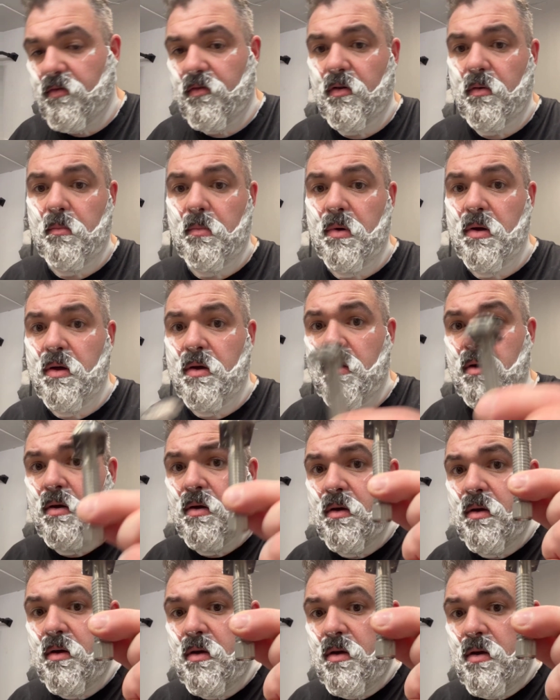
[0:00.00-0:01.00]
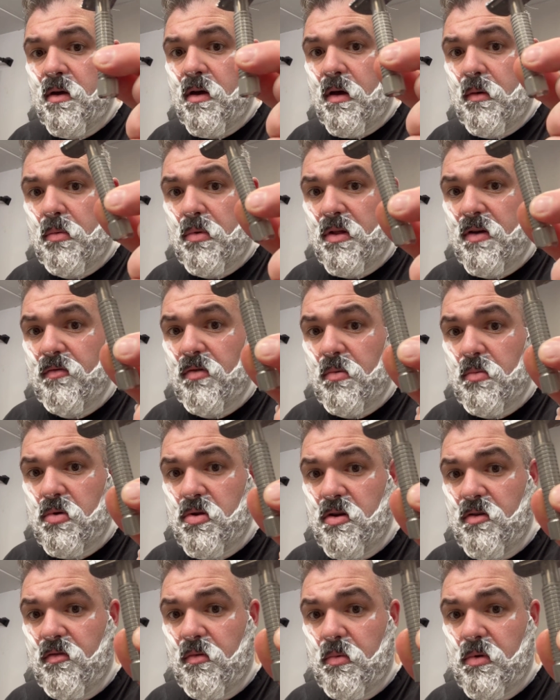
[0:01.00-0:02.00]
from, I believe they're
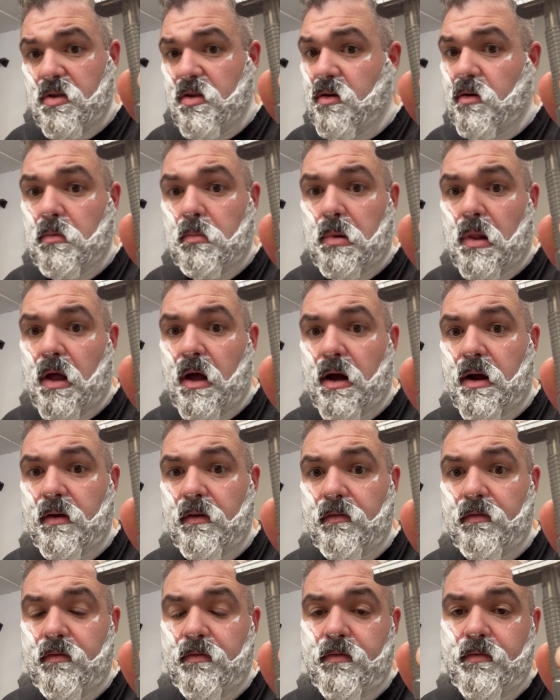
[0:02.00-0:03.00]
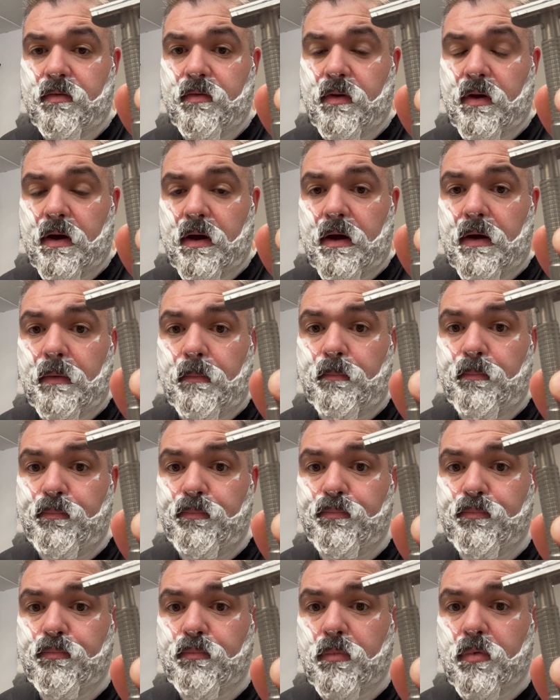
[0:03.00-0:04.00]
machined from a single block of
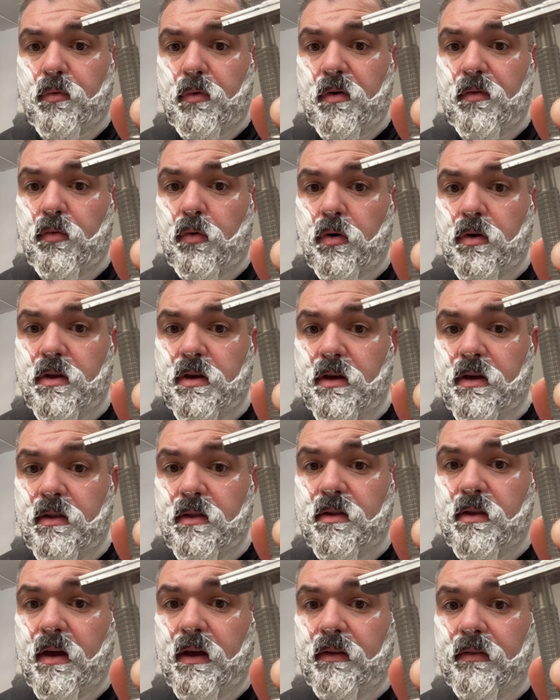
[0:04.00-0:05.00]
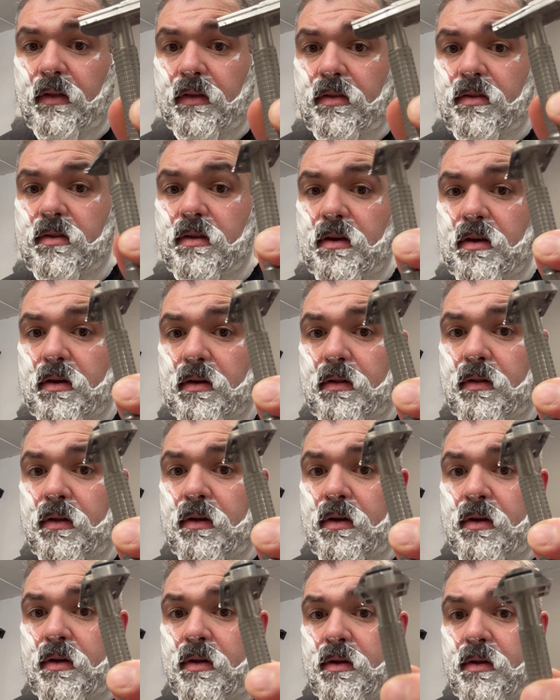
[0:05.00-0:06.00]
314 stainless steel.
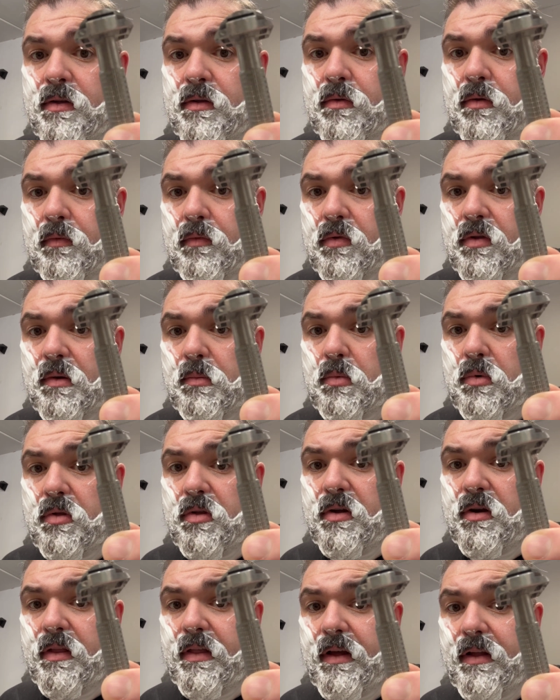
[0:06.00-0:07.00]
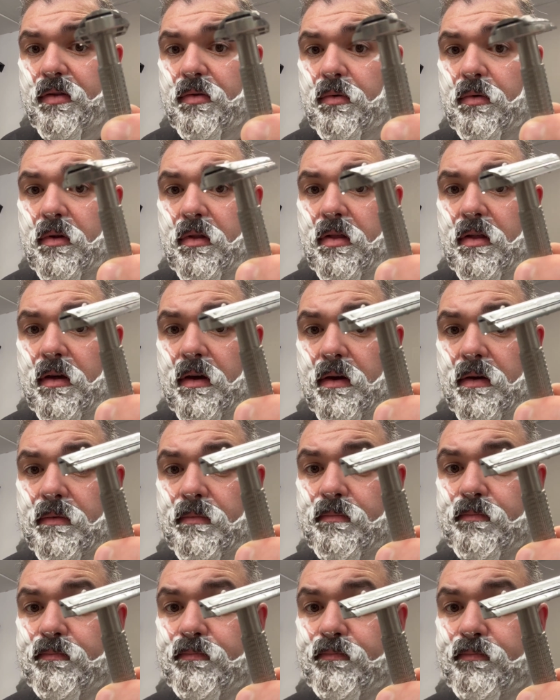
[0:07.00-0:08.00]
So for someone who's into that sort of thing,
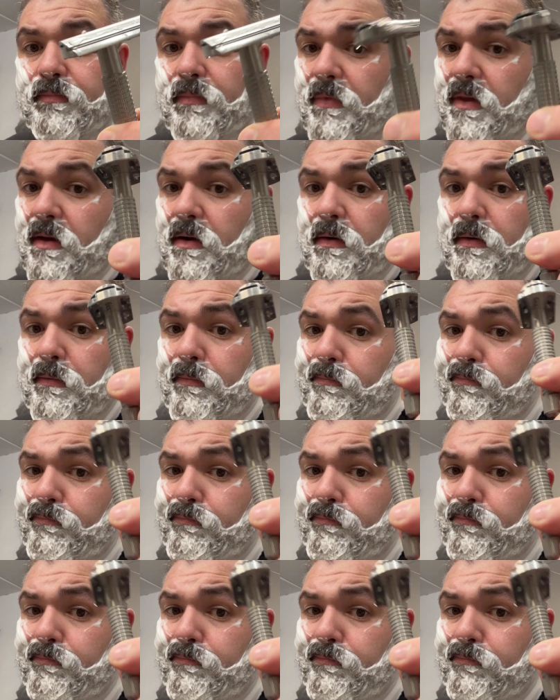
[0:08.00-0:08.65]
you know,